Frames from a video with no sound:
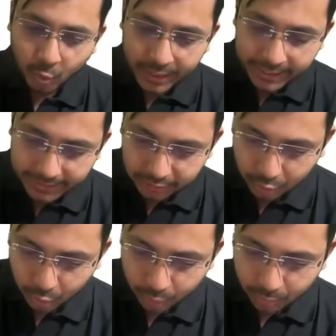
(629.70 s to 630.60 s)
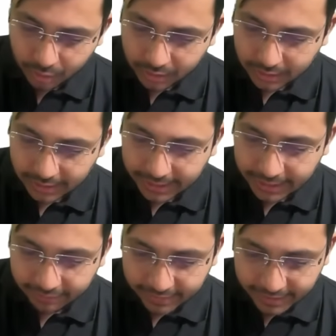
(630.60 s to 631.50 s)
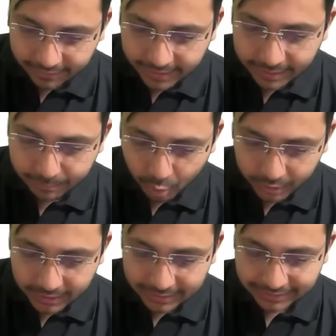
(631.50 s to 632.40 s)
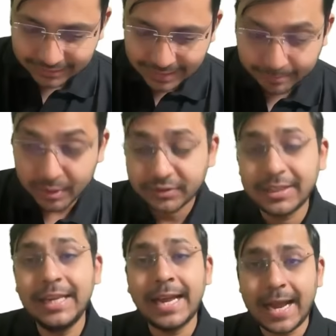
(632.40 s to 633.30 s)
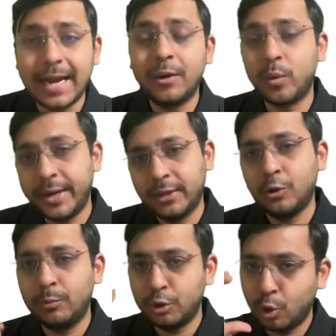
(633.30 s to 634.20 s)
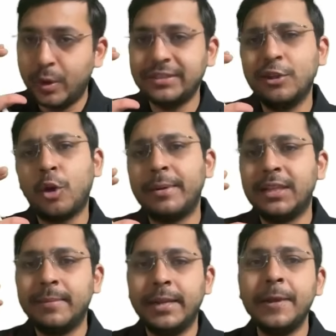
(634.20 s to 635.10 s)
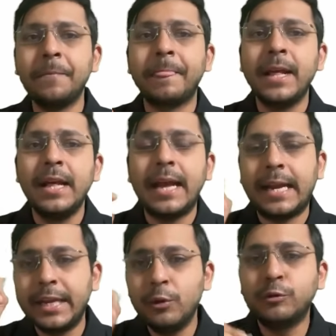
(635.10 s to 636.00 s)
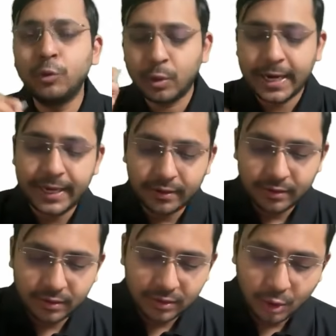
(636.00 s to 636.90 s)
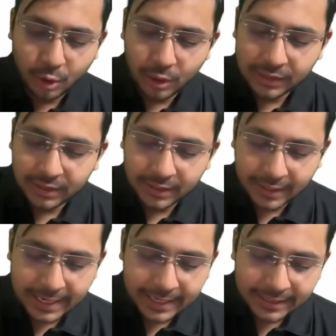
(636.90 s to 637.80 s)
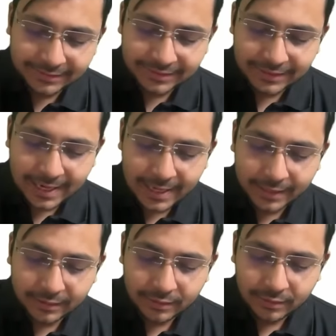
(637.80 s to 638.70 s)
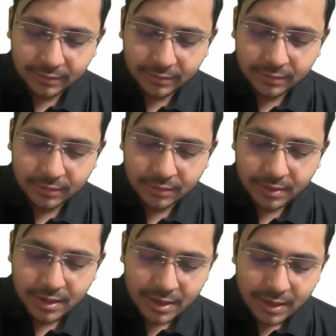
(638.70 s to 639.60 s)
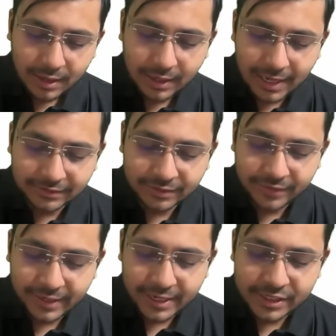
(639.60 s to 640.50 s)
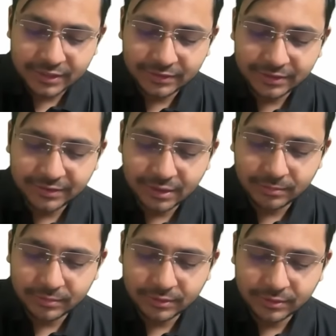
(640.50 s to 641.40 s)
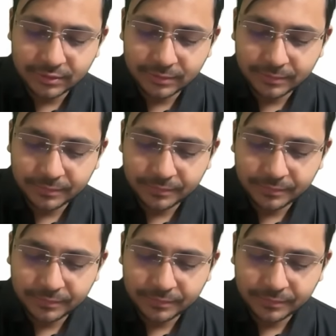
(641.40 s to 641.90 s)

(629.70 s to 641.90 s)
Now, 20th notebook, again, a very, very important. This, I personally had a 20th notebook, choti si copy thi meri. And I used to write all the triads in that, classification systems,